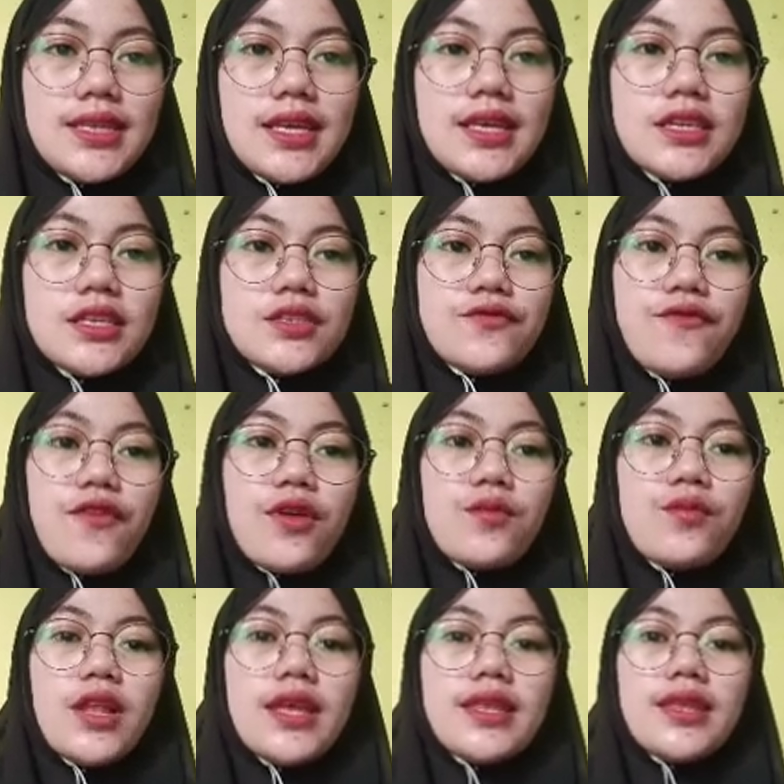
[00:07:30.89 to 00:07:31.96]
is
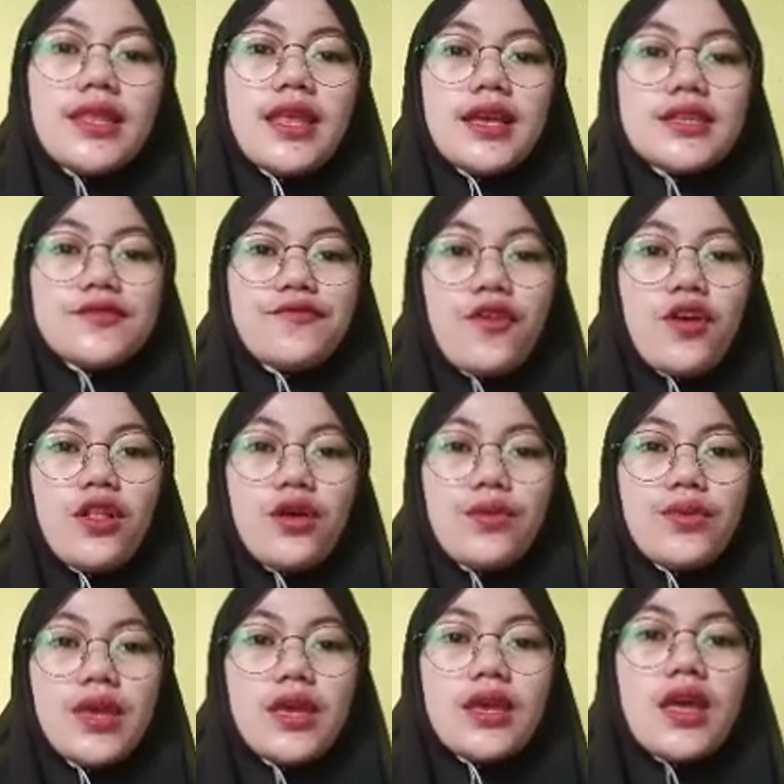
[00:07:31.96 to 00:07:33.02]
formulated as
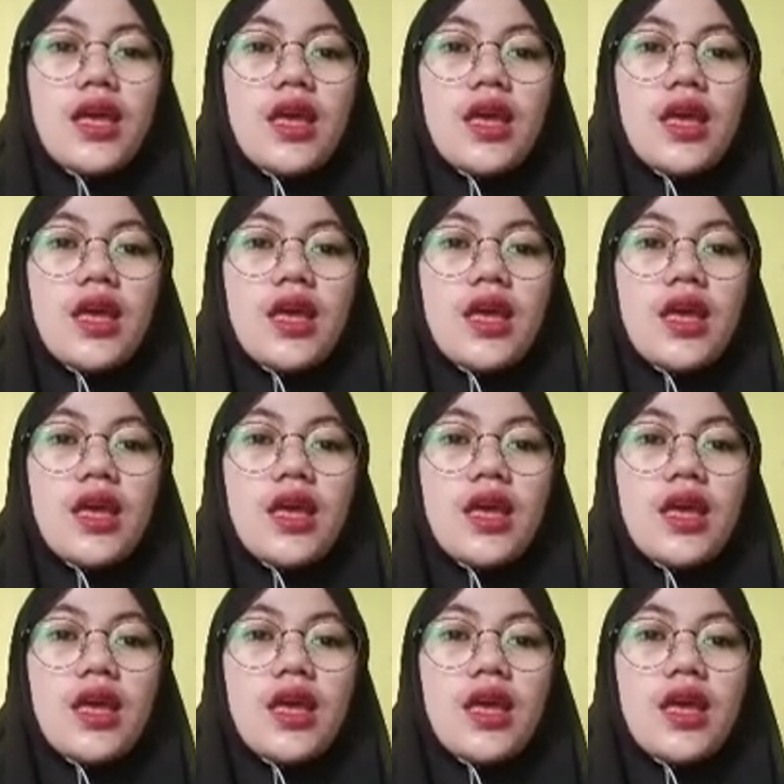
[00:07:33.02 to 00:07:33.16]
following.